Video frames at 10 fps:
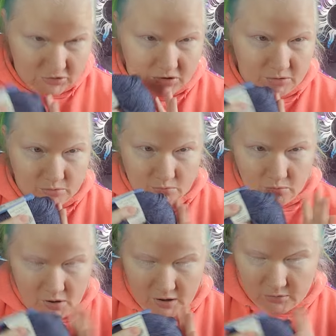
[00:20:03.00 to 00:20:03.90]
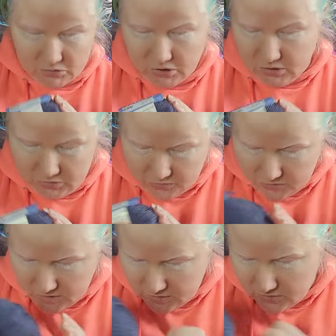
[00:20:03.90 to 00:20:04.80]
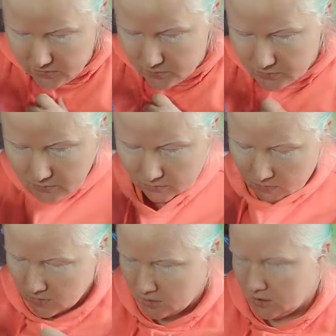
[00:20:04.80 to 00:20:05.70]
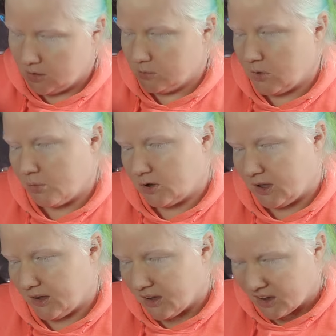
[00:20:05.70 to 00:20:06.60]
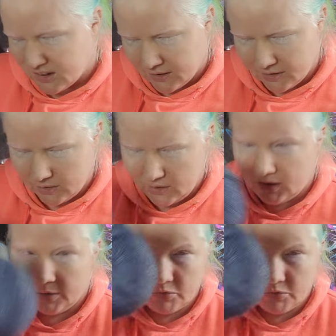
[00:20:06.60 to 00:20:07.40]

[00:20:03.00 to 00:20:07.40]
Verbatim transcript: you know, what I was charged for this. But when I got it, and, and it